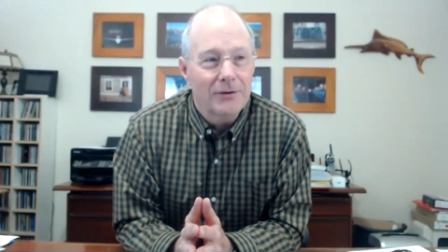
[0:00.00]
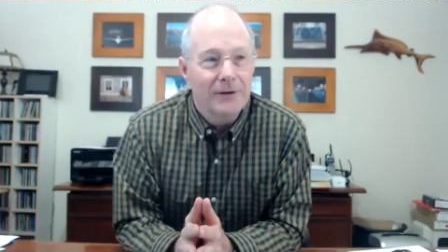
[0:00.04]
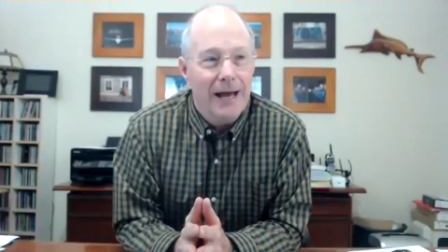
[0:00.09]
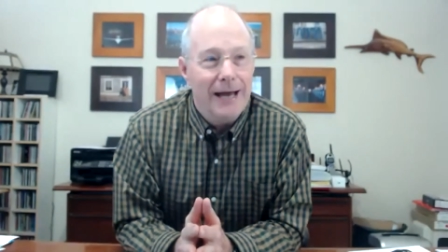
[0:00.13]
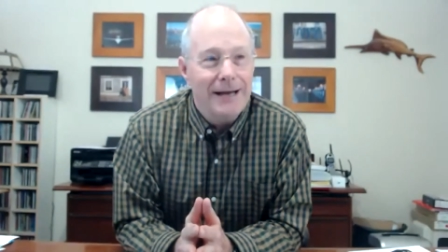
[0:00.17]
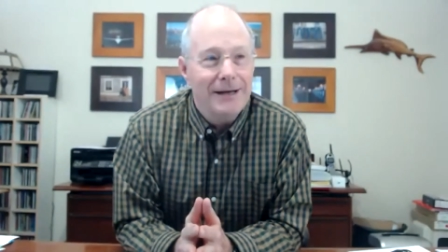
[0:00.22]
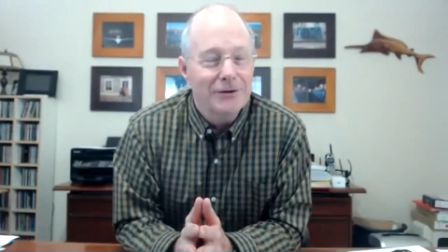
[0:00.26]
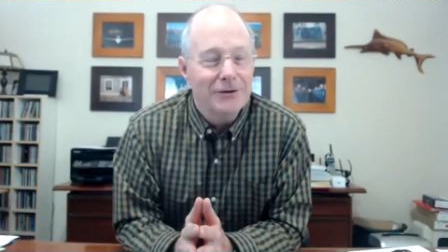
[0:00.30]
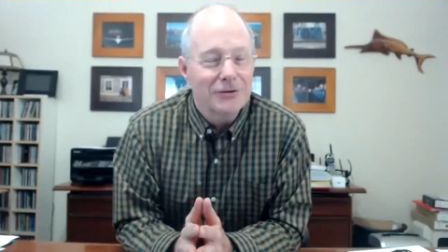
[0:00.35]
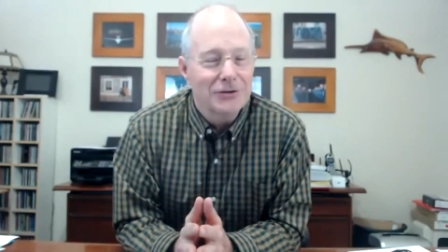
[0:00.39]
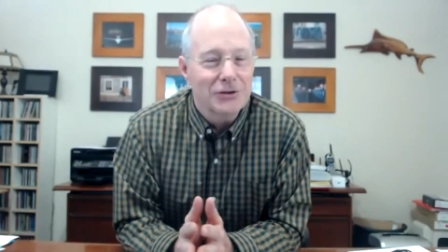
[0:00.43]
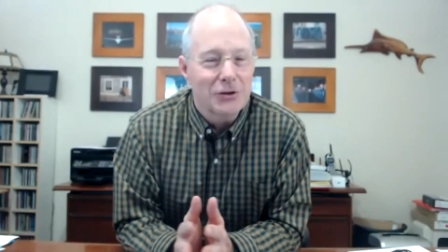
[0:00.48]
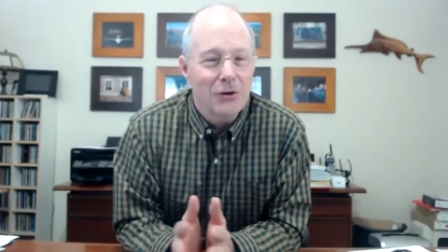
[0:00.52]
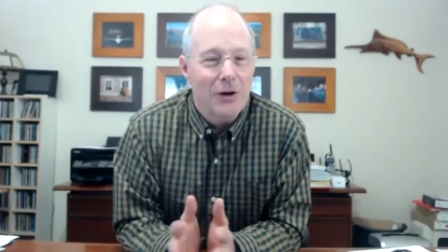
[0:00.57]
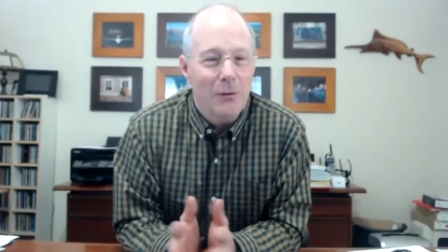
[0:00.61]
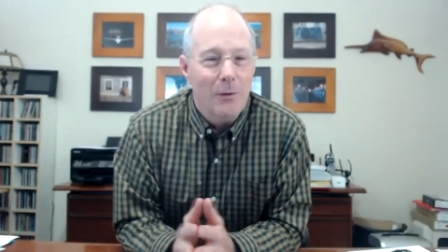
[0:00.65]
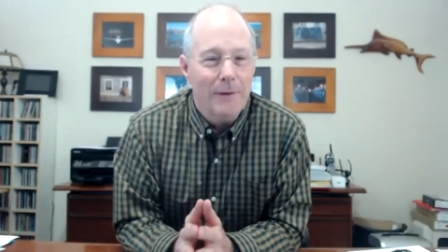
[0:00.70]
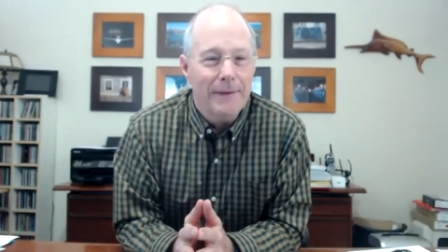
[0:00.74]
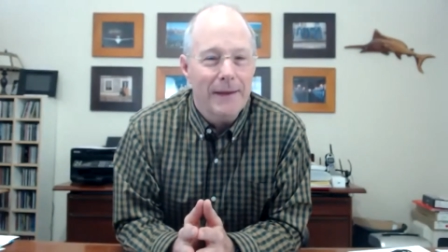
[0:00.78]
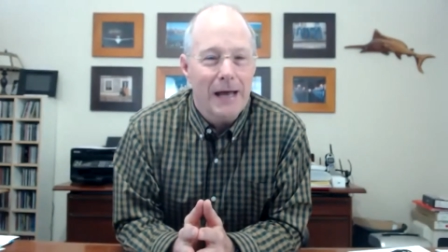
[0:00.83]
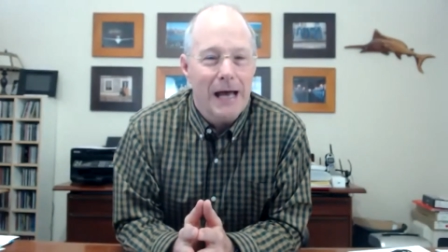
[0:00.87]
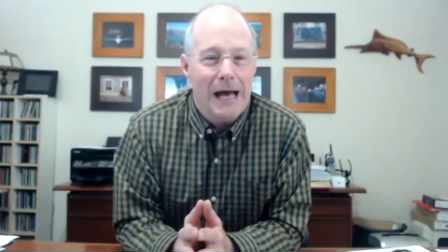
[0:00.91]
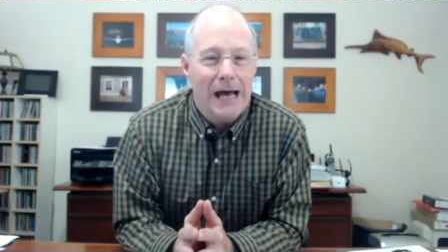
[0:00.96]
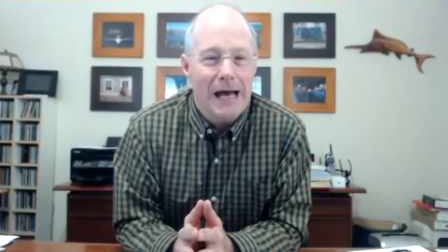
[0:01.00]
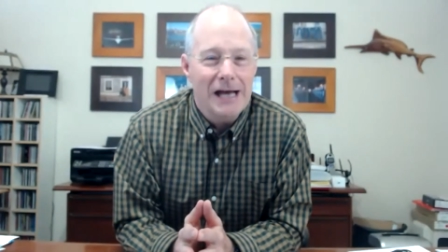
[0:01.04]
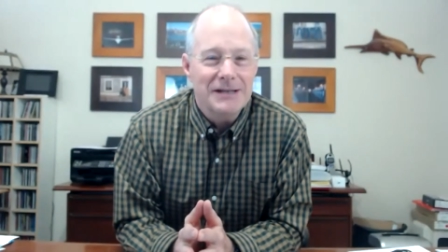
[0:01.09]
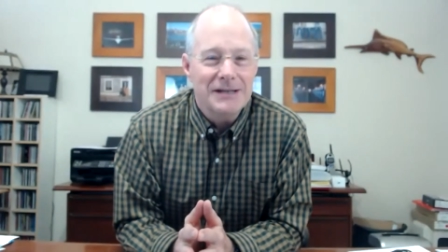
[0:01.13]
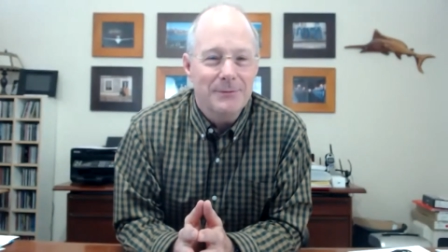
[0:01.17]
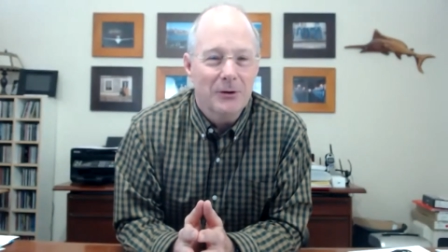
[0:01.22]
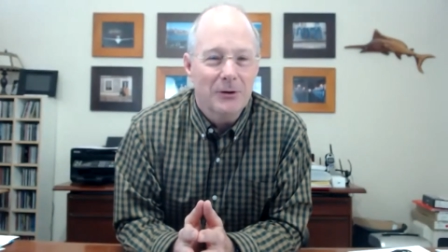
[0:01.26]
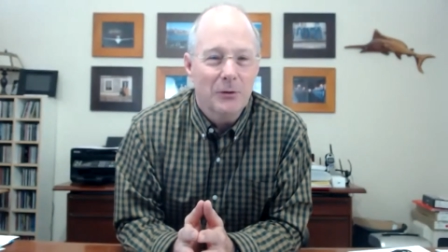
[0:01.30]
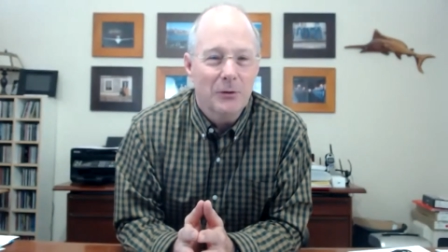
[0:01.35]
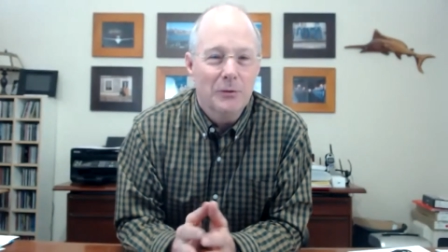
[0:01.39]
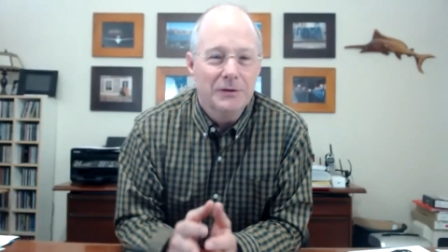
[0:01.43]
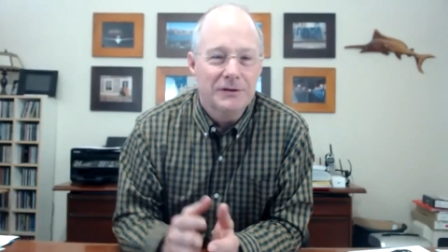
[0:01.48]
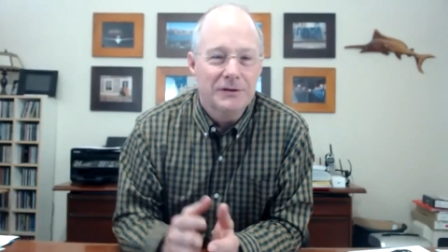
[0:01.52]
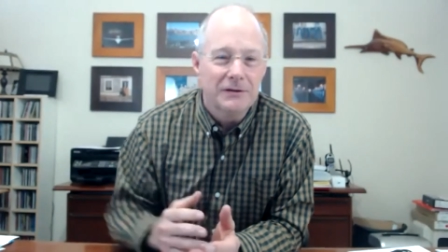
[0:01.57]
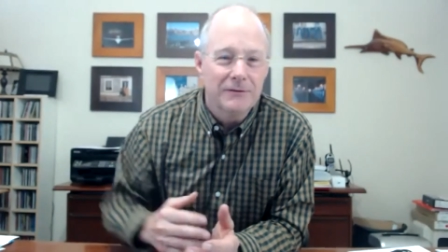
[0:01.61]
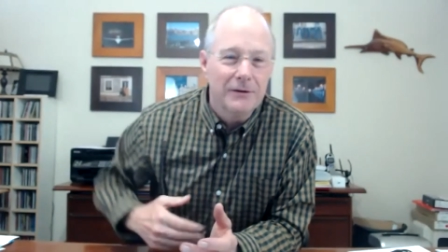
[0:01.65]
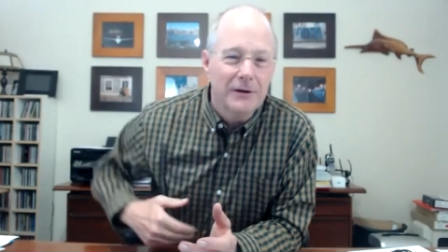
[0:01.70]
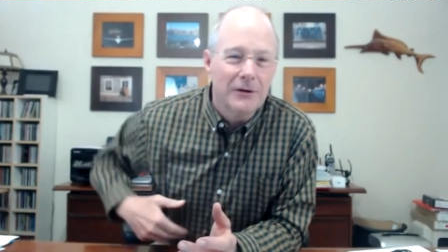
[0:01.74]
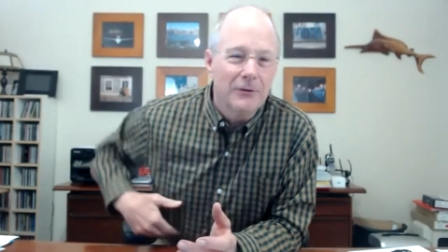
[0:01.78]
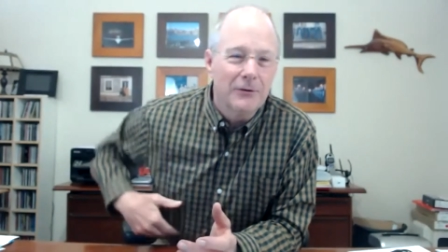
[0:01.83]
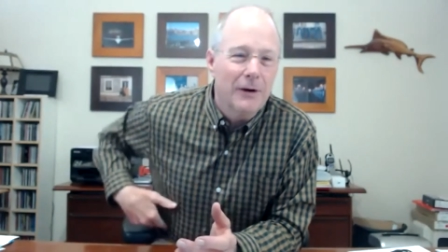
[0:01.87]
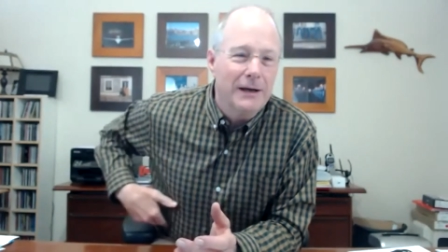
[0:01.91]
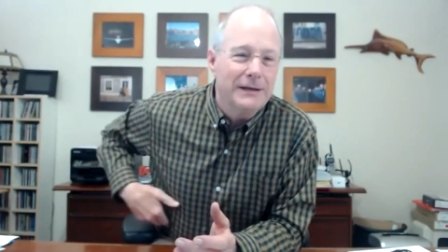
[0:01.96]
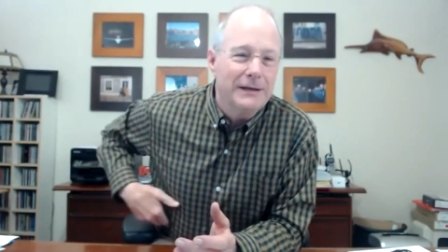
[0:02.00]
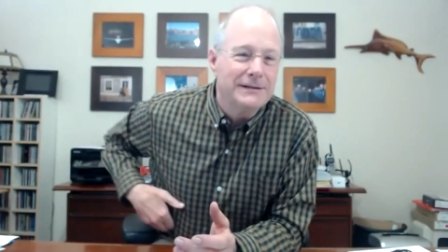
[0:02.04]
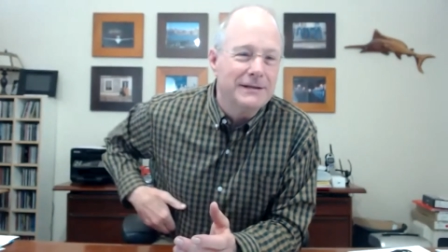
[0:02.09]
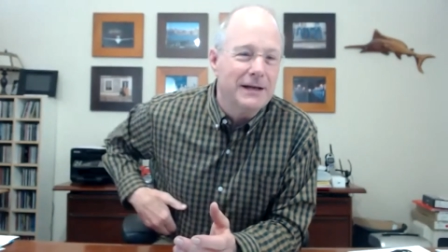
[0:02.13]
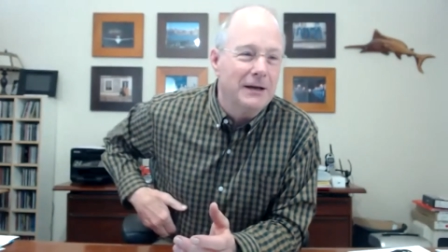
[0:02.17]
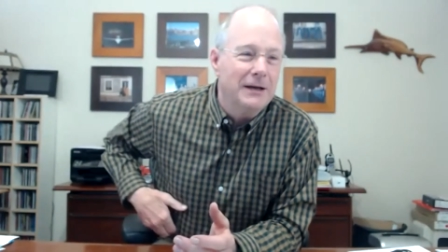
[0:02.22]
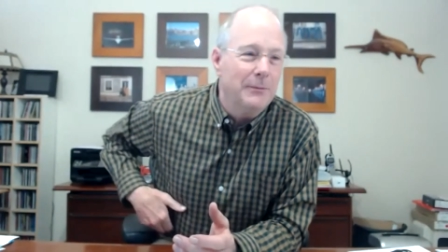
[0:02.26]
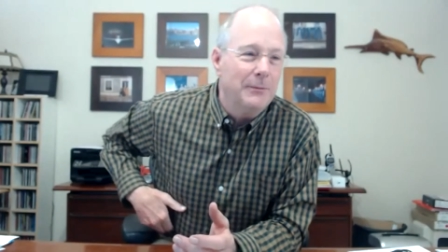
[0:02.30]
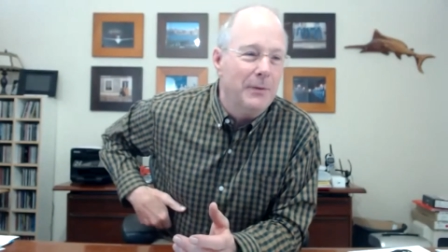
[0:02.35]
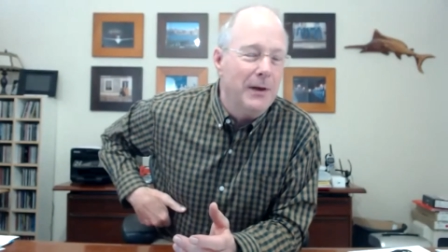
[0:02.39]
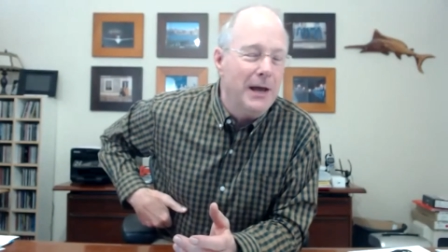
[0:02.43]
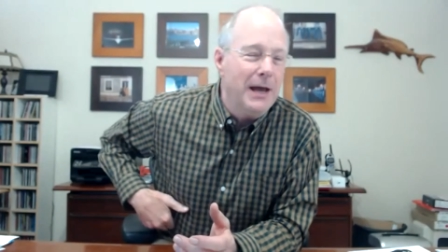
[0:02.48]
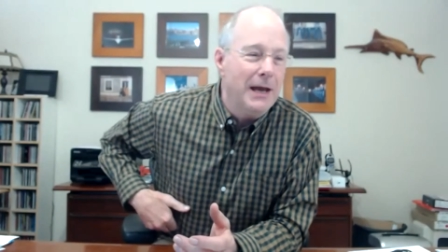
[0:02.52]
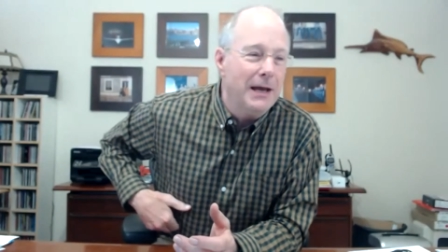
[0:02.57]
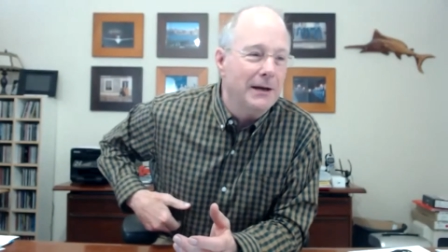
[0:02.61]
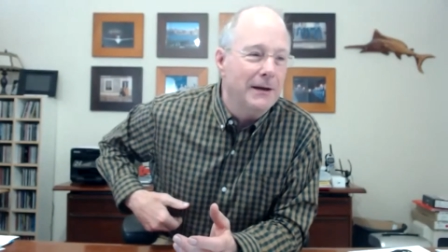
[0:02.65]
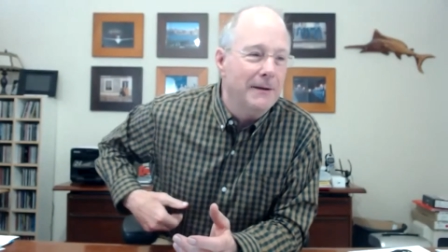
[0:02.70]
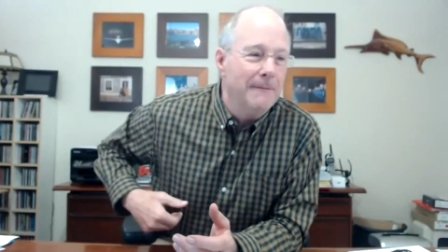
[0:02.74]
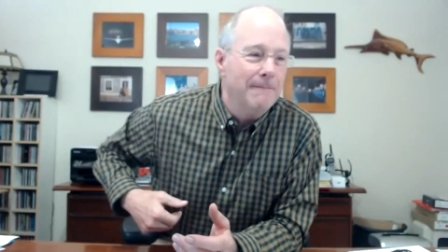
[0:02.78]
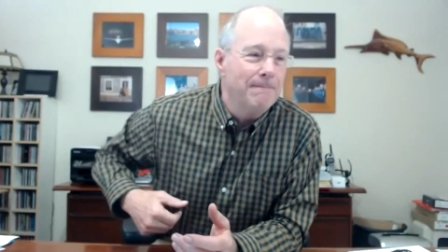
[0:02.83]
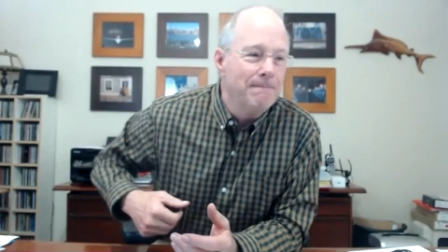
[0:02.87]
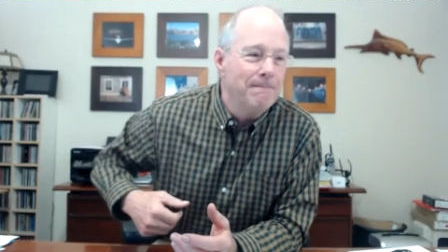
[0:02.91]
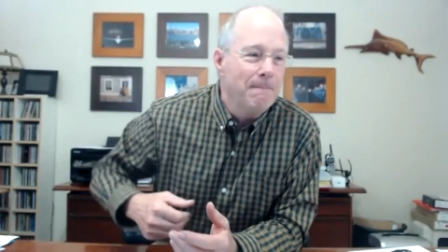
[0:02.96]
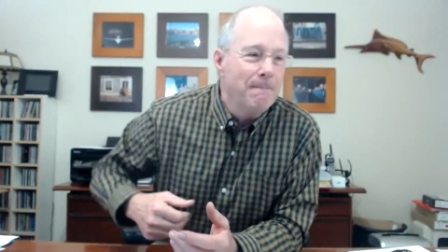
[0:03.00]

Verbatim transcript: nine years ago, I went in the hospital with severe right side pain,